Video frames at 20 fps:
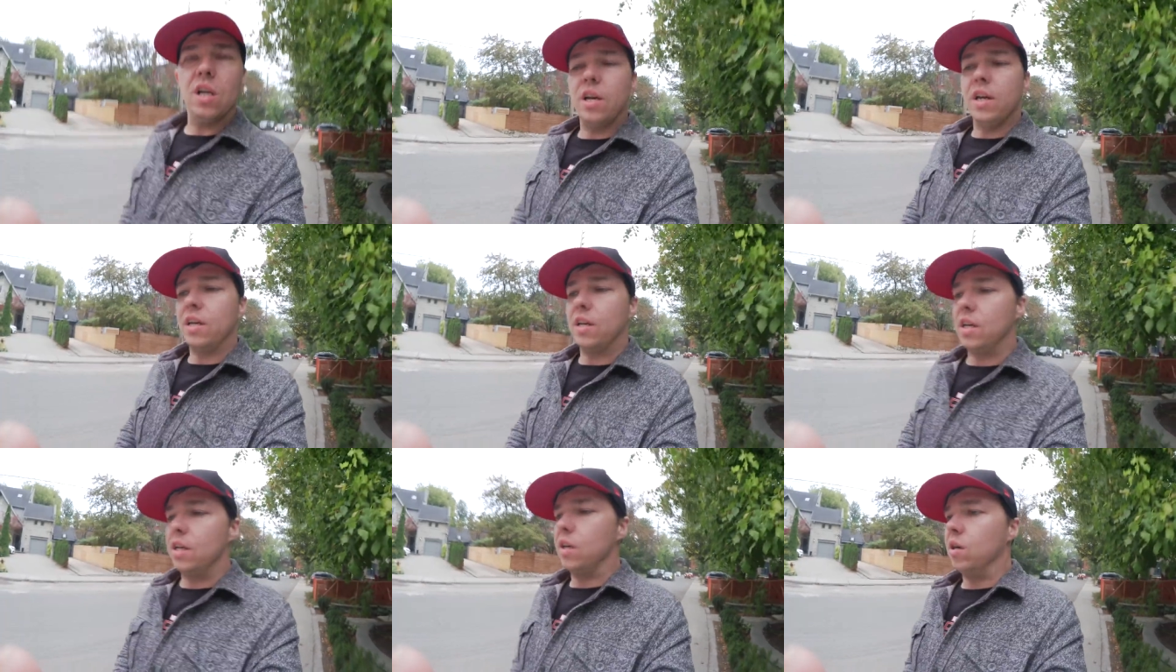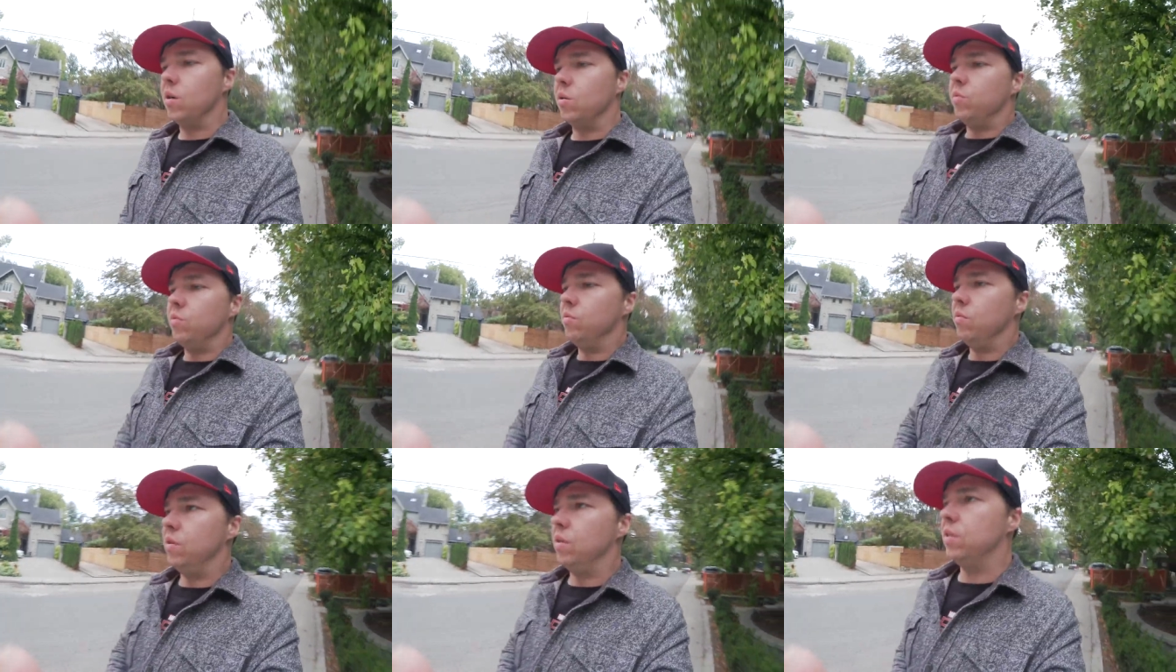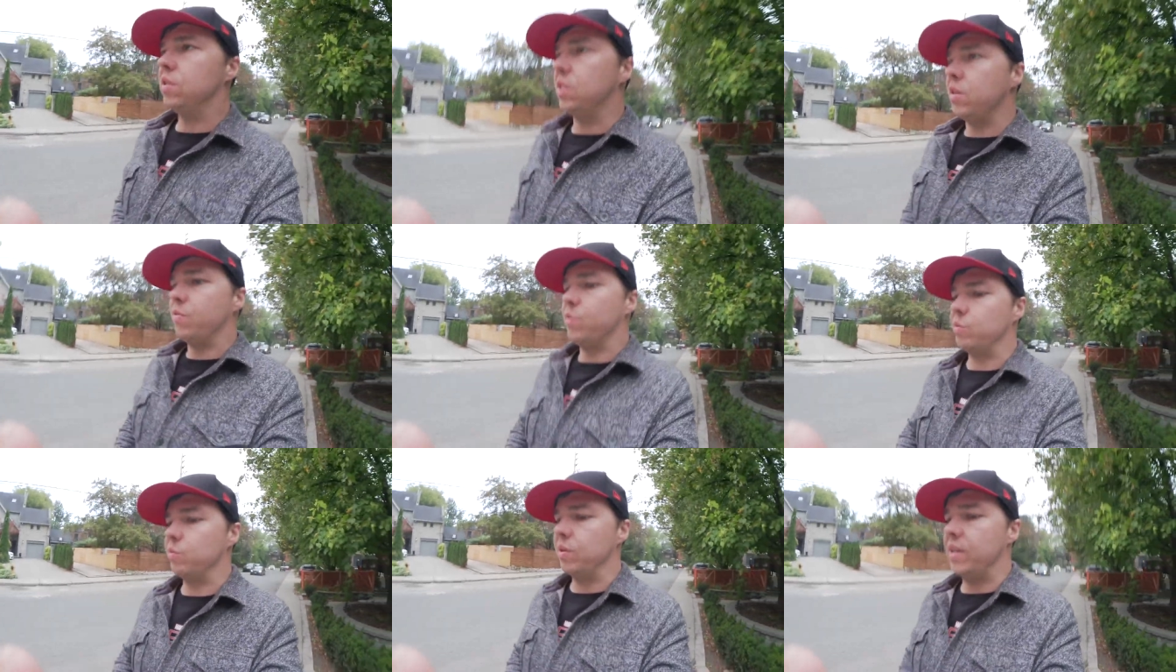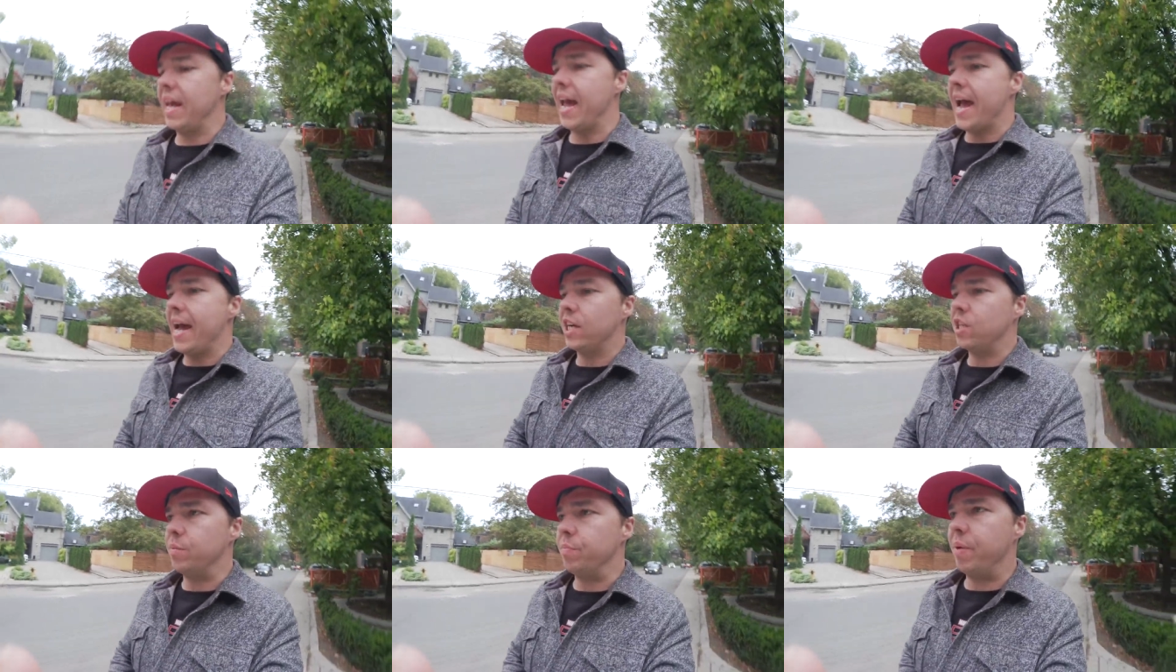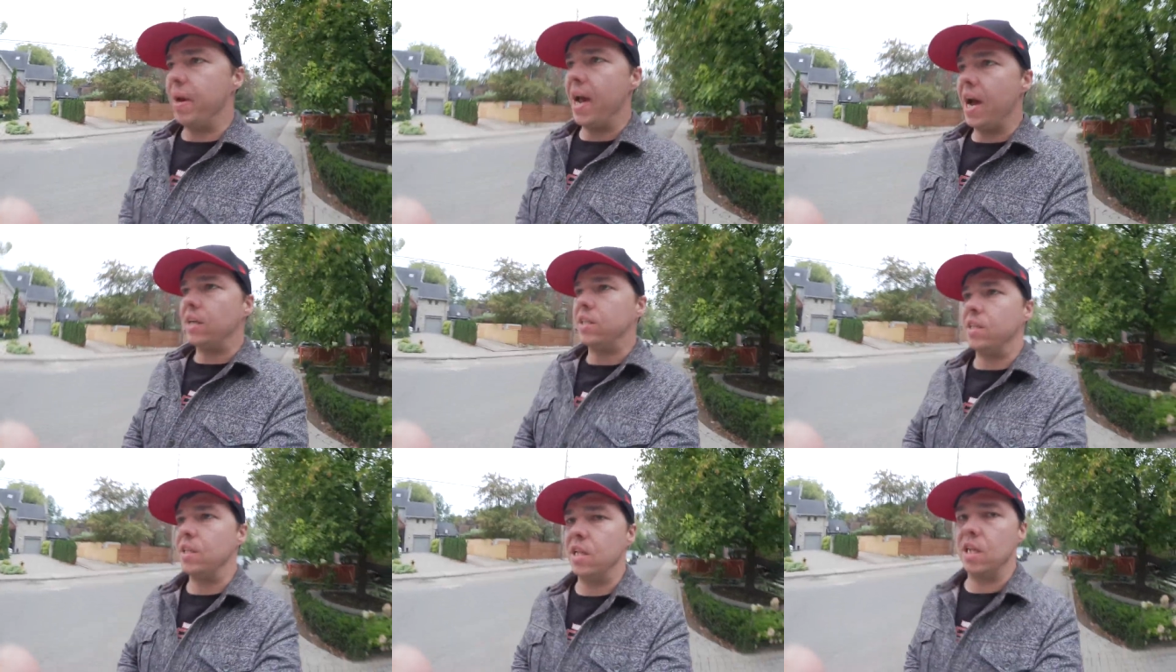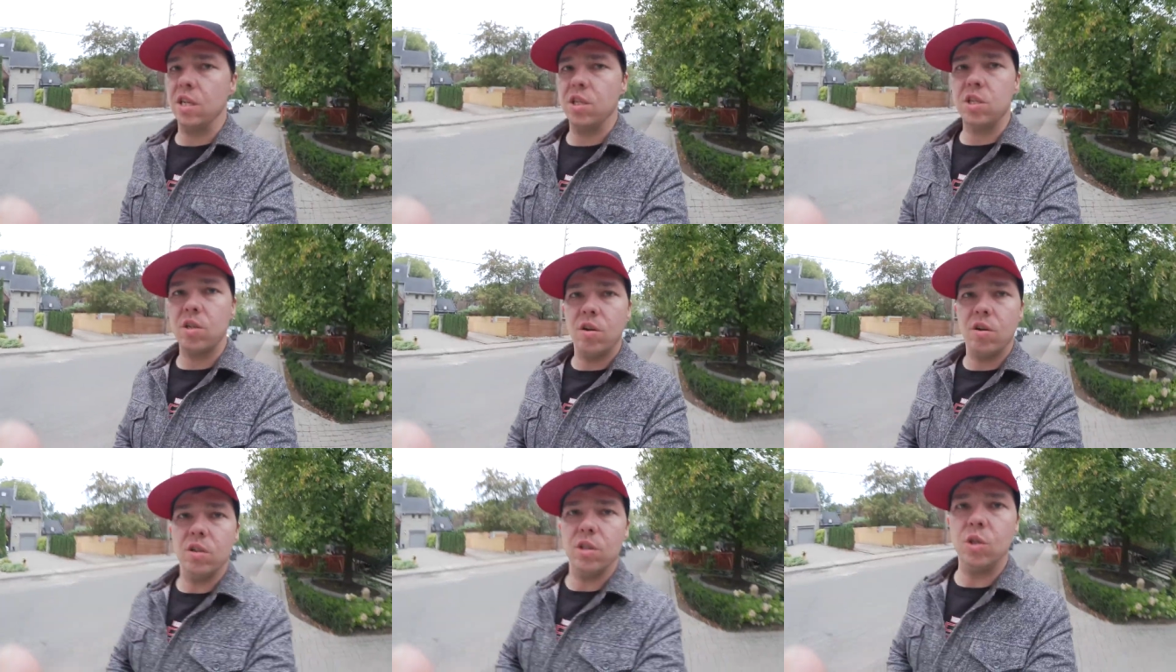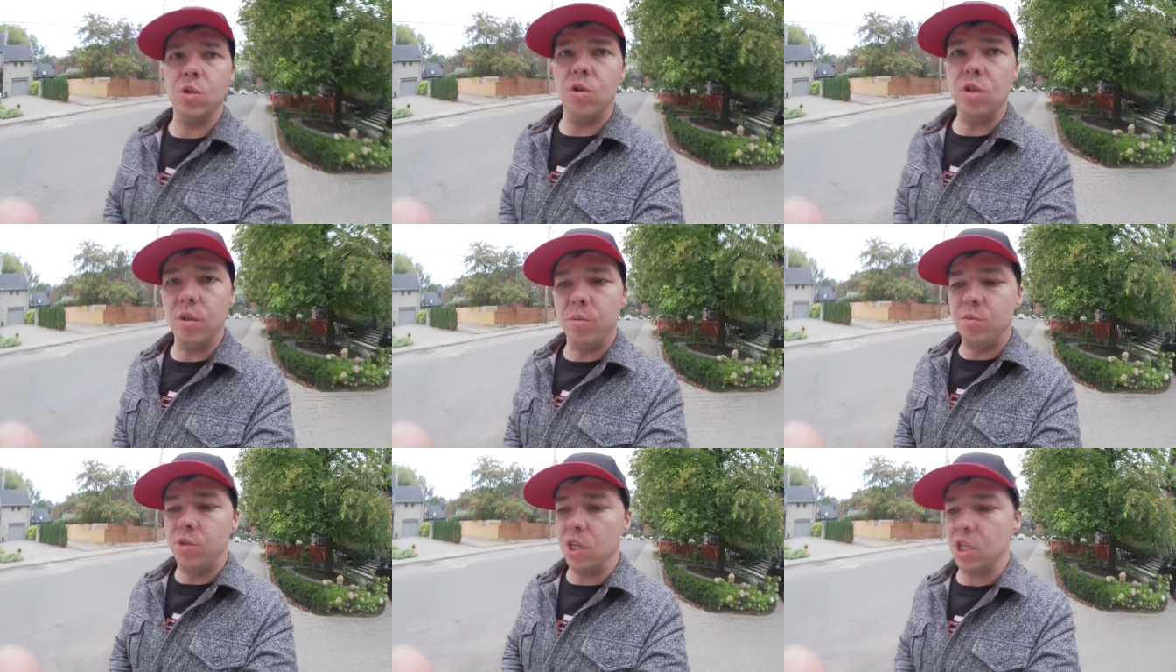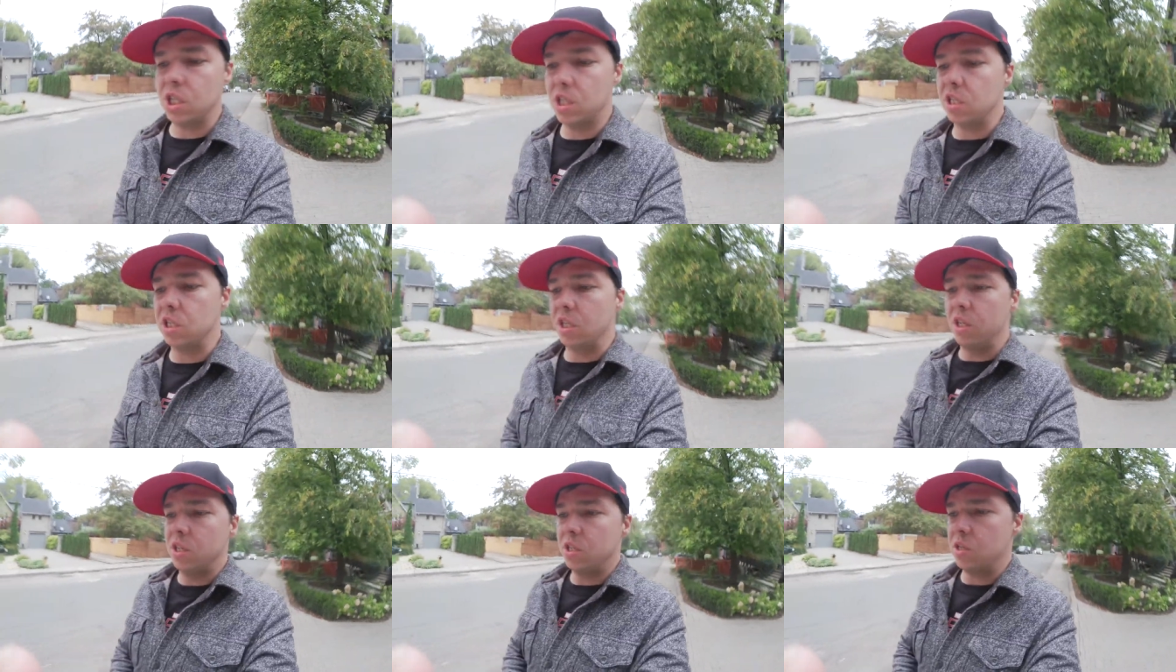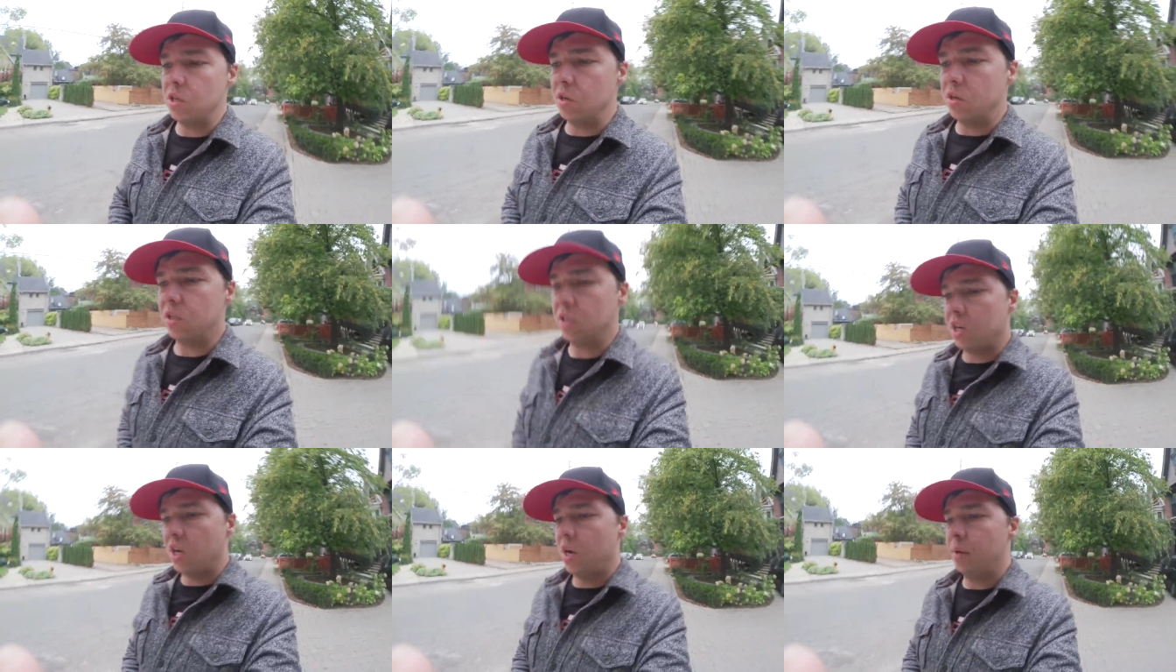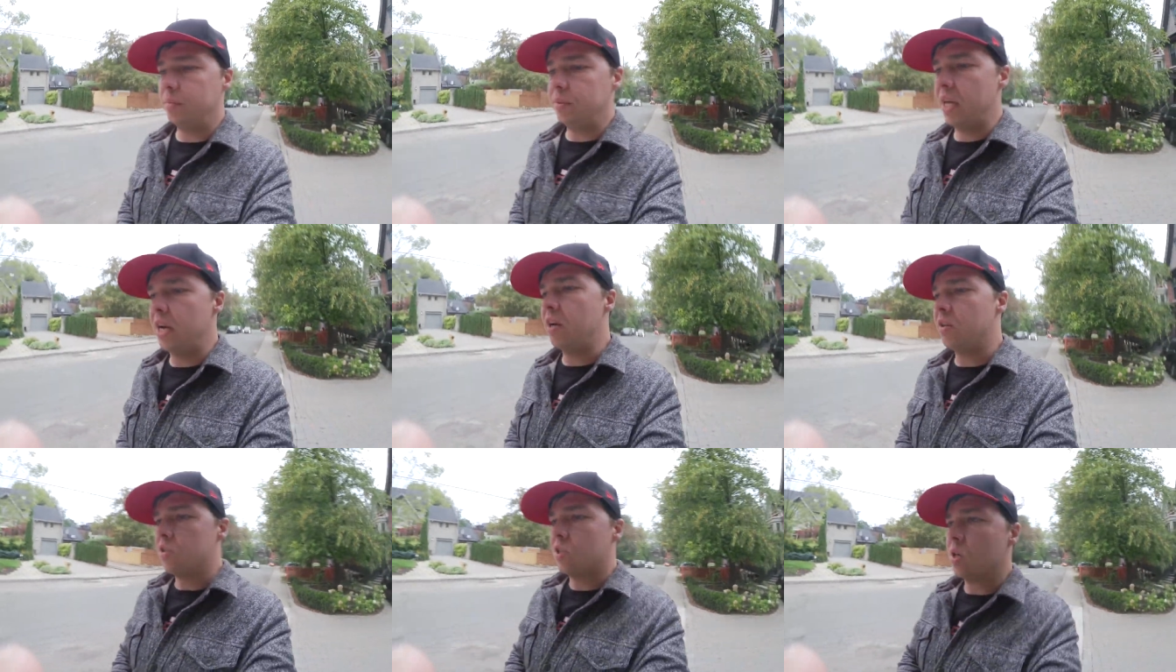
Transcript: of like, you know, stuff was really action-packed, and then I started doing them just as things started to calm down.